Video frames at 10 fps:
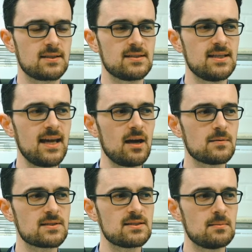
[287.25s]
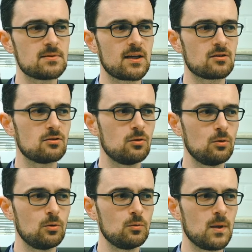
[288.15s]
You see how it seems like
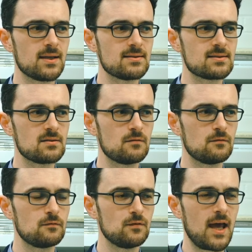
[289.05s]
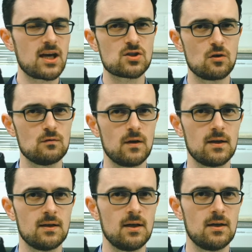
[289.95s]
tall ones flash over
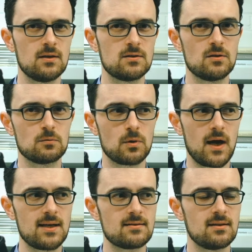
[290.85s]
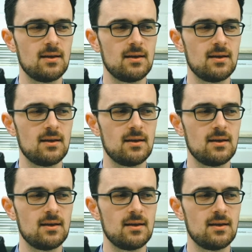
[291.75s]
to the right,